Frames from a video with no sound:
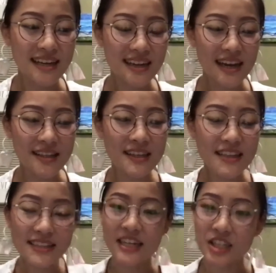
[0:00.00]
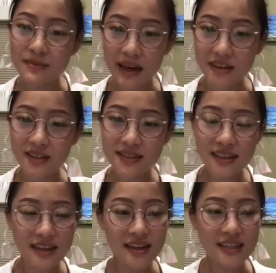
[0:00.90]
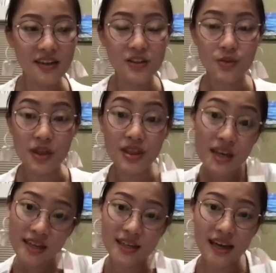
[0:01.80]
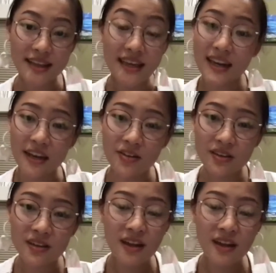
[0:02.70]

I think the intention matters. And I think as long as we think at that angle,